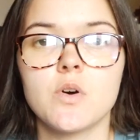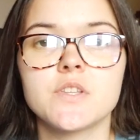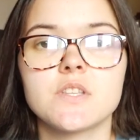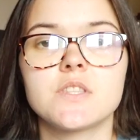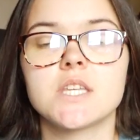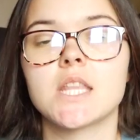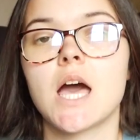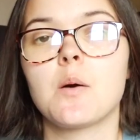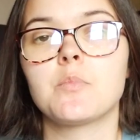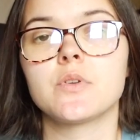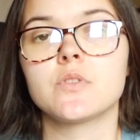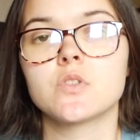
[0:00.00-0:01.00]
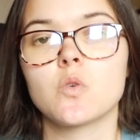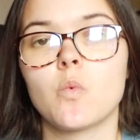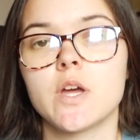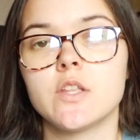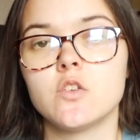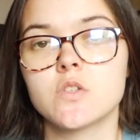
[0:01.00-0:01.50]
What is the thing that happens
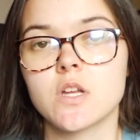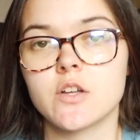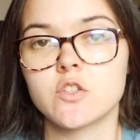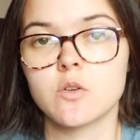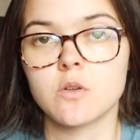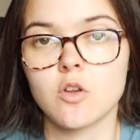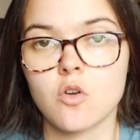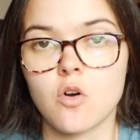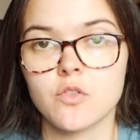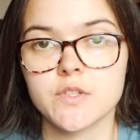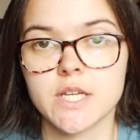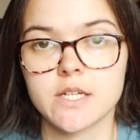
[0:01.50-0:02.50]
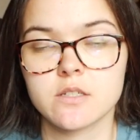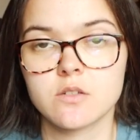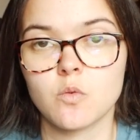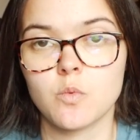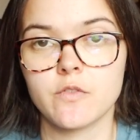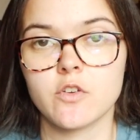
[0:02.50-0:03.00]
when you start doing no
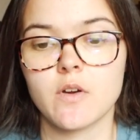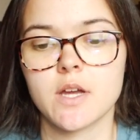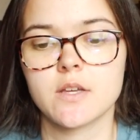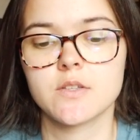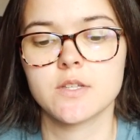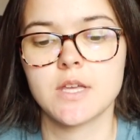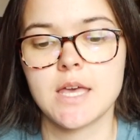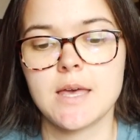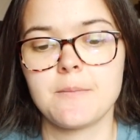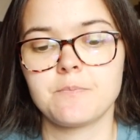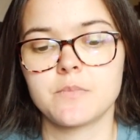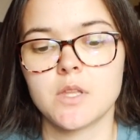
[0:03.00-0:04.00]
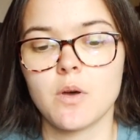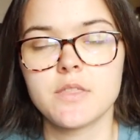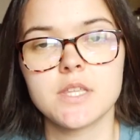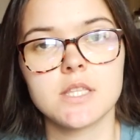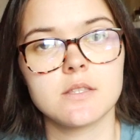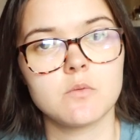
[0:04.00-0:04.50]
contact with your ex? Now, I
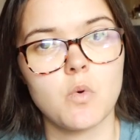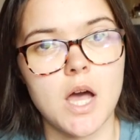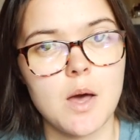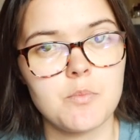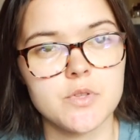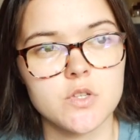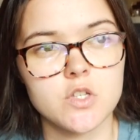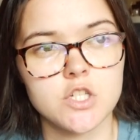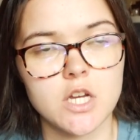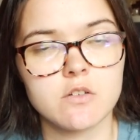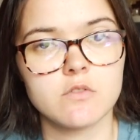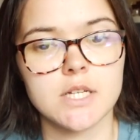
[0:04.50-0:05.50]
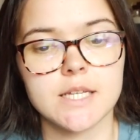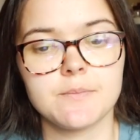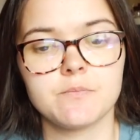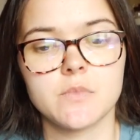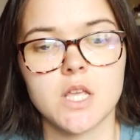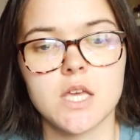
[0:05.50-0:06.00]
think what happens
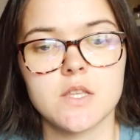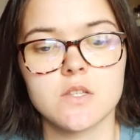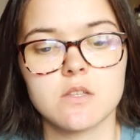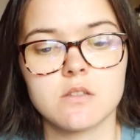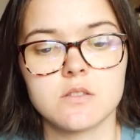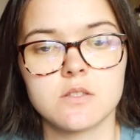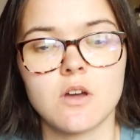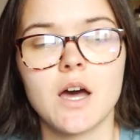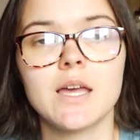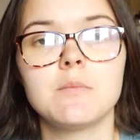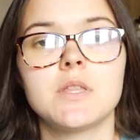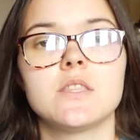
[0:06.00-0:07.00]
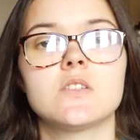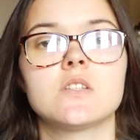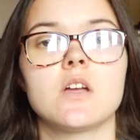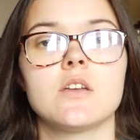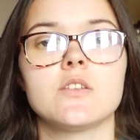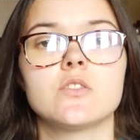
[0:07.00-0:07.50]
generally is time then
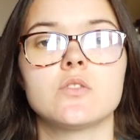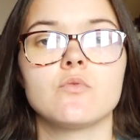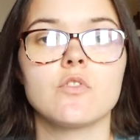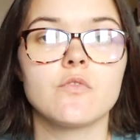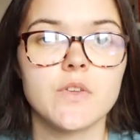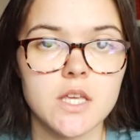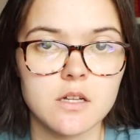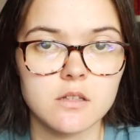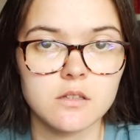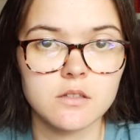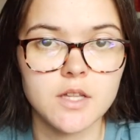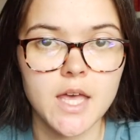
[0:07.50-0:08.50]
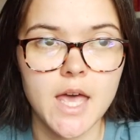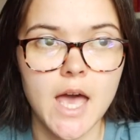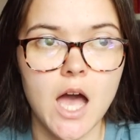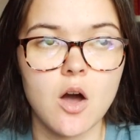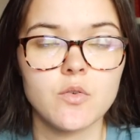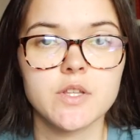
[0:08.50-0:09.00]
starts to reveal
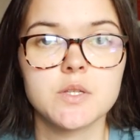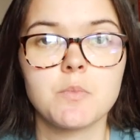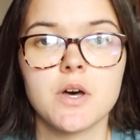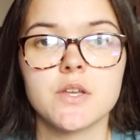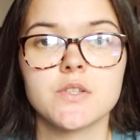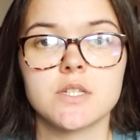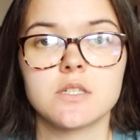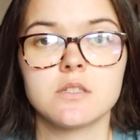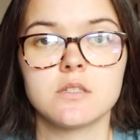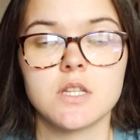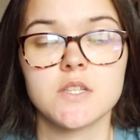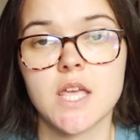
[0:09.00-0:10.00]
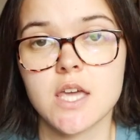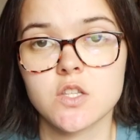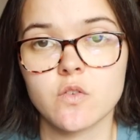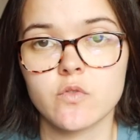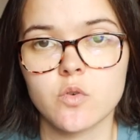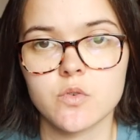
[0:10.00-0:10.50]
how this person, this
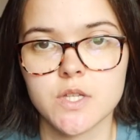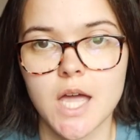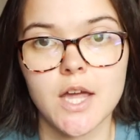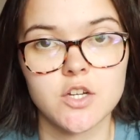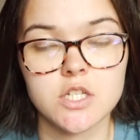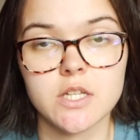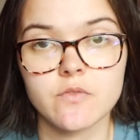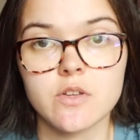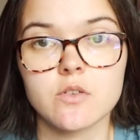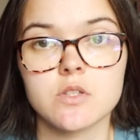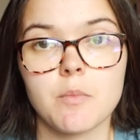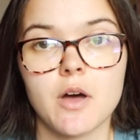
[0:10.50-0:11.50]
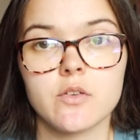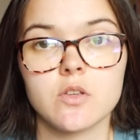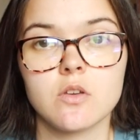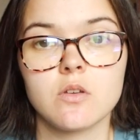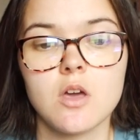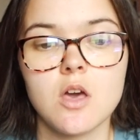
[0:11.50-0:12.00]
ex of yours, actually feels about
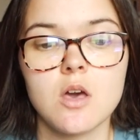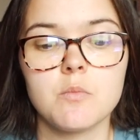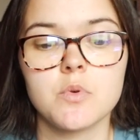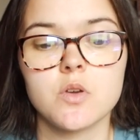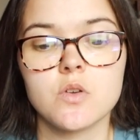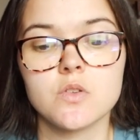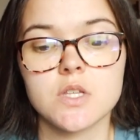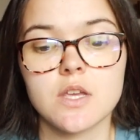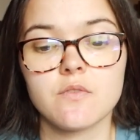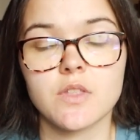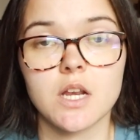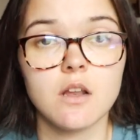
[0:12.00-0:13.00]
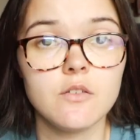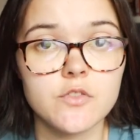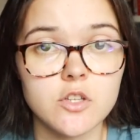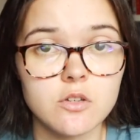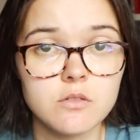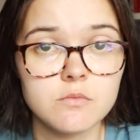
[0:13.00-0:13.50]
you. Because if they love
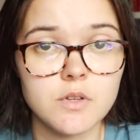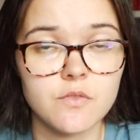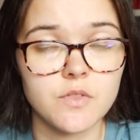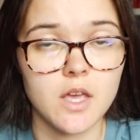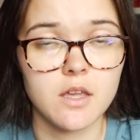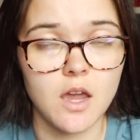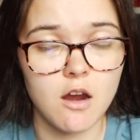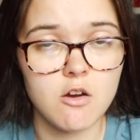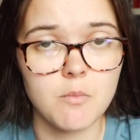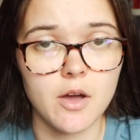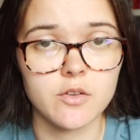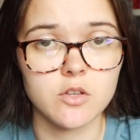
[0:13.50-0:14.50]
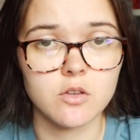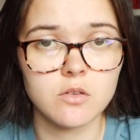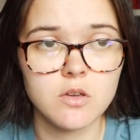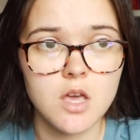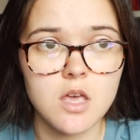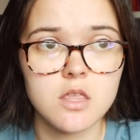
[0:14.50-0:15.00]
you, if they care about
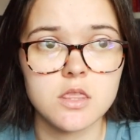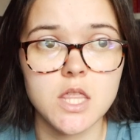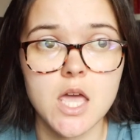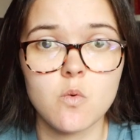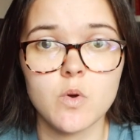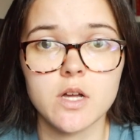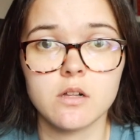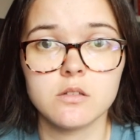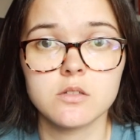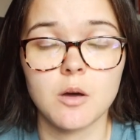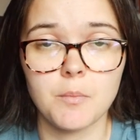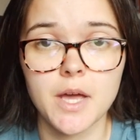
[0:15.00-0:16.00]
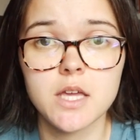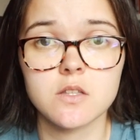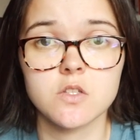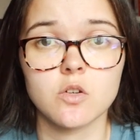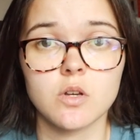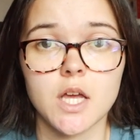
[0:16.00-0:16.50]
you, they will come back
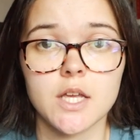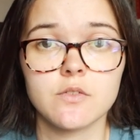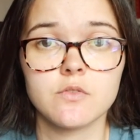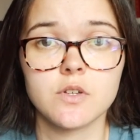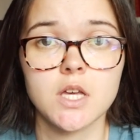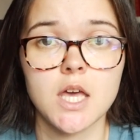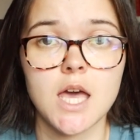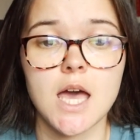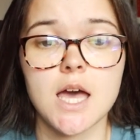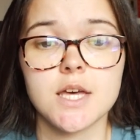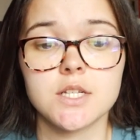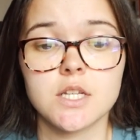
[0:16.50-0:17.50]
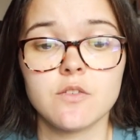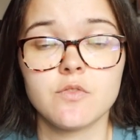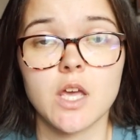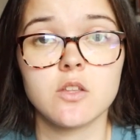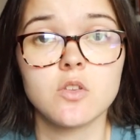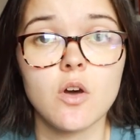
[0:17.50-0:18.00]
into your life. And if
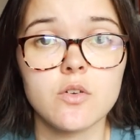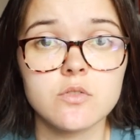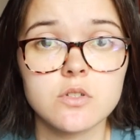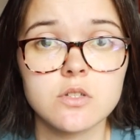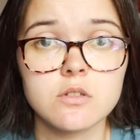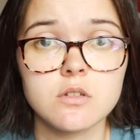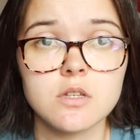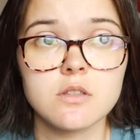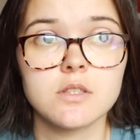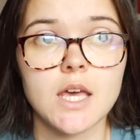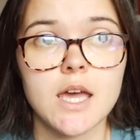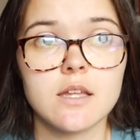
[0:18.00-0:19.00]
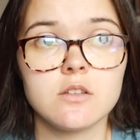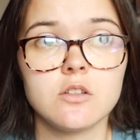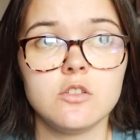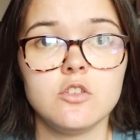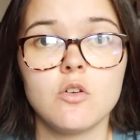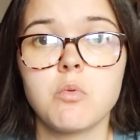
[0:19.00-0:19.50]
they don't, then
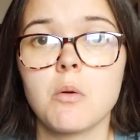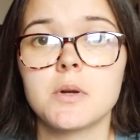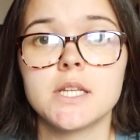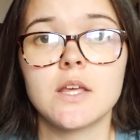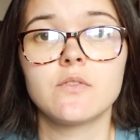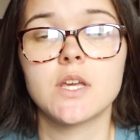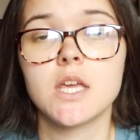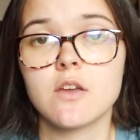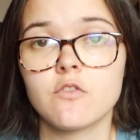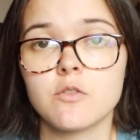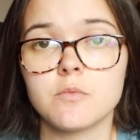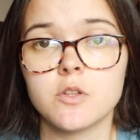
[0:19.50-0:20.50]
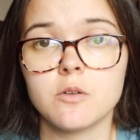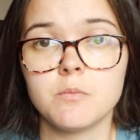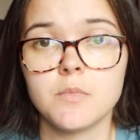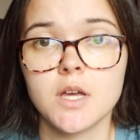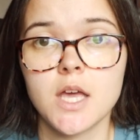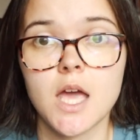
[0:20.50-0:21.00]
you'll probably never hear from
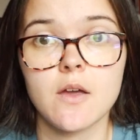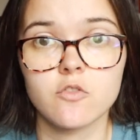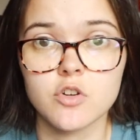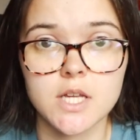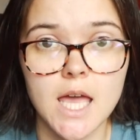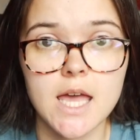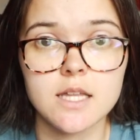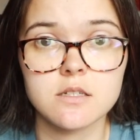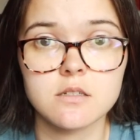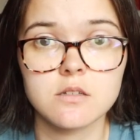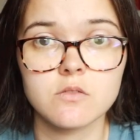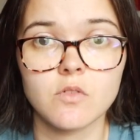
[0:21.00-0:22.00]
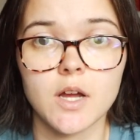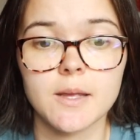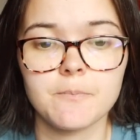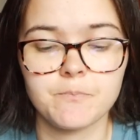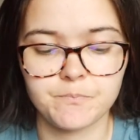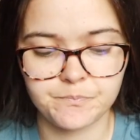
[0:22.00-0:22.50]
them ever again, right?